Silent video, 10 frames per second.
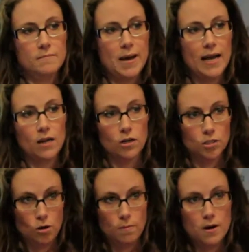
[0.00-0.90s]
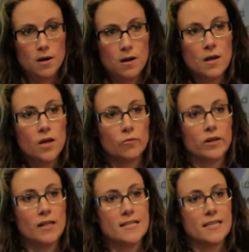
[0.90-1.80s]
back in October,
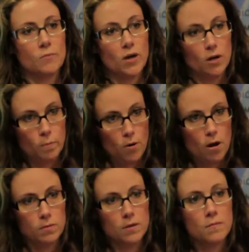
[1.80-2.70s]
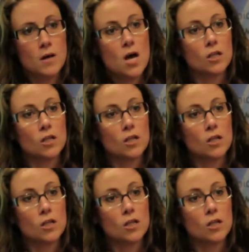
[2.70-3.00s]
realizing we got a problem,